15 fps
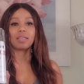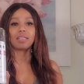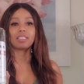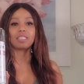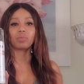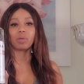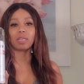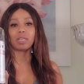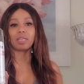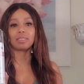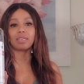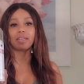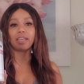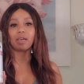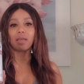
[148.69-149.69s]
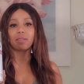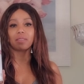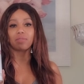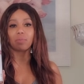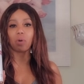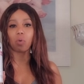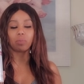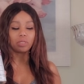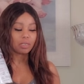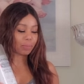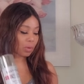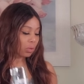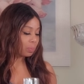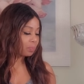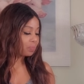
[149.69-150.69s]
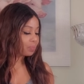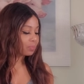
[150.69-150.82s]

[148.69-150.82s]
This is what it is, and I got this from Home Depot.